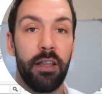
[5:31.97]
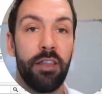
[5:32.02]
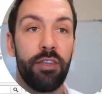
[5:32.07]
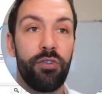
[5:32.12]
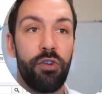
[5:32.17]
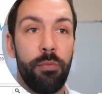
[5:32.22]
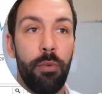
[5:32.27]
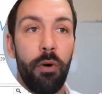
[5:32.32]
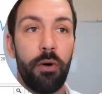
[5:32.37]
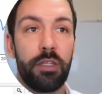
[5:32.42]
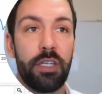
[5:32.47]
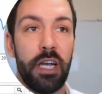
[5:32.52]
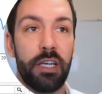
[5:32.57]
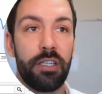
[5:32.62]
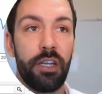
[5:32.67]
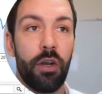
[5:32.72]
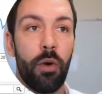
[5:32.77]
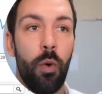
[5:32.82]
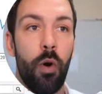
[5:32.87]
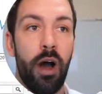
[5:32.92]
this report's
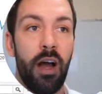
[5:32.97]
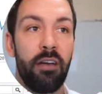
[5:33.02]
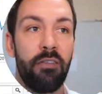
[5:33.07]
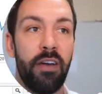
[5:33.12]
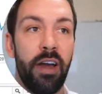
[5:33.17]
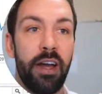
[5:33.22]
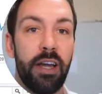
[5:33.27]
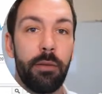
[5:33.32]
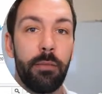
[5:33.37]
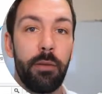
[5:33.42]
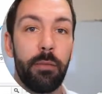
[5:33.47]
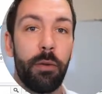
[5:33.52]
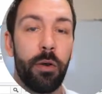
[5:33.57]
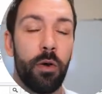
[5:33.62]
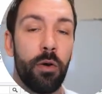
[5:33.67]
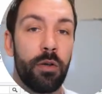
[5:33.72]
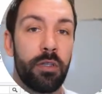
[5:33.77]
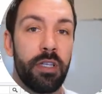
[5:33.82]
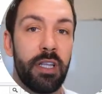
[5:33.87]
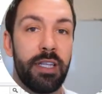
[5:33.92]
actually quite valuable
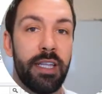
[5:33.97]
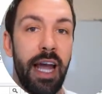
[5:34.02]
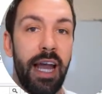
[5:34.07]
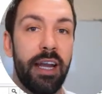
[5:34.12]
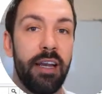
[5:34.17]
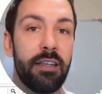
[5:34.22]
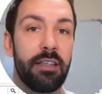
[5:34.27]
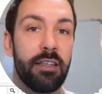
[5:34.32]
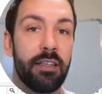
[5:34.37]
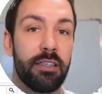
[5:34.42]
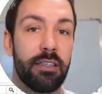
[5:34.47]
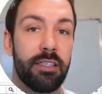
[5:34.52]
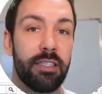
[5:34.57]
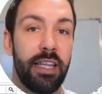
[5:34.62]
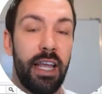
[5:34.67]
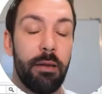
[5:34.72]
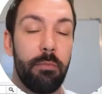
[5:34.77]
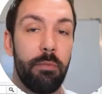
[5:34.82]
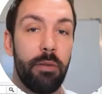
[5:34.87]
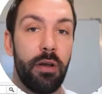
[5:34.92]
because the data is a
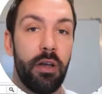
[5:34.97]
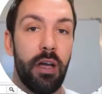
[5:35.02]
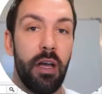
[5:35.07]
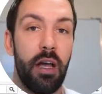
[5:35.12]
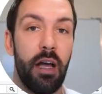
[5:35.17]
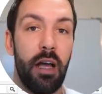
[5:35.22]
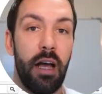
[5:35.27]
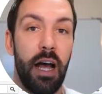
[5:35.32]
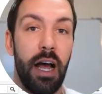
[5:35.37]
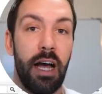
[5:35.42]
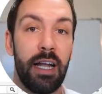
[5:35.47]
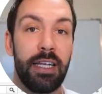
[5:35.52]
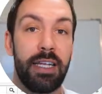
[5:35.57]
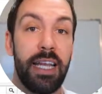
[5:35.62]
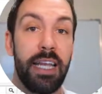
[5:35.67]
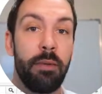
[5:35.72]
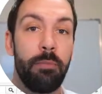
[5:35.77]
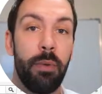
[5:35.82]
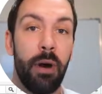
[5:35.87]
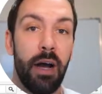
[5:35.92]
step
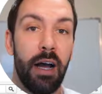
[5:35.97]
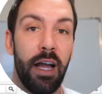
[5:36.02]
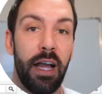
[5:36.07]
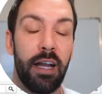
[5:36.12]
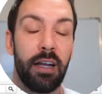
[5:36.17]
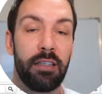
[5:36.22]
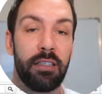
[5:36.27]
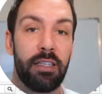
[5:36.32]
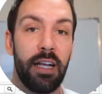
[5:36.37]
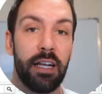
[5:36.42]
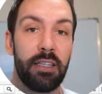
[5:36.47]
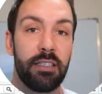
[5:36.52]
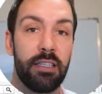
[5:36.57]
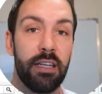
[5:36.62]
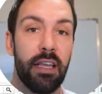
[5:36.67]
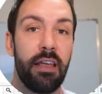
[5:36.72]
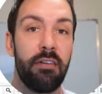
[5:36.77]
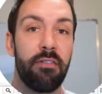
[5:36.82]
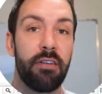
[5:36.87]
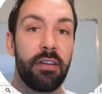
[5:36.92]
deeper, and it starts
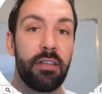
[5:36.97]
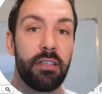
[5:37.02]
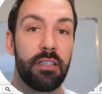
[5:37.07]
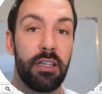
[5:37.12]
to give